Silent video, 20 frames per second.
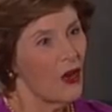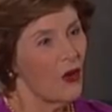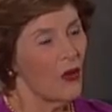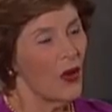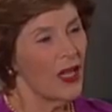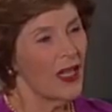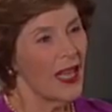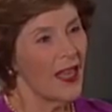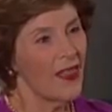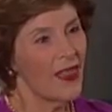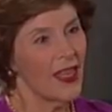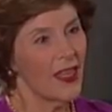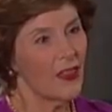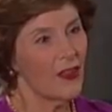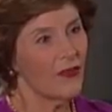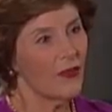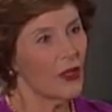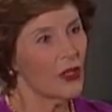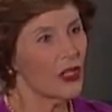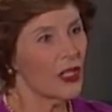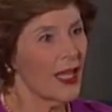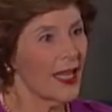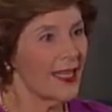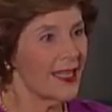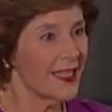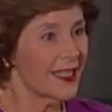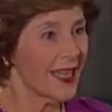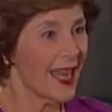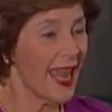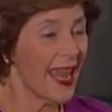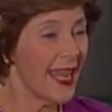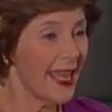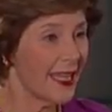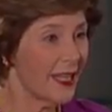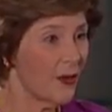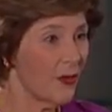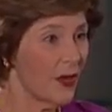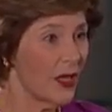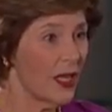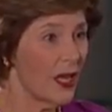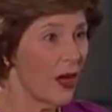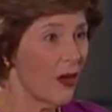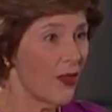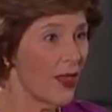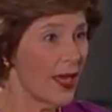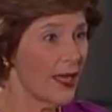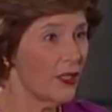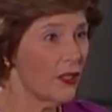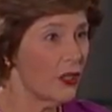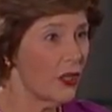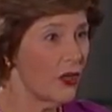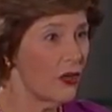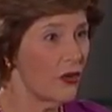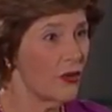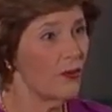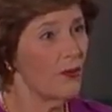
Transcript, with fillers: Well, I think the First Ladies can, and we know they do.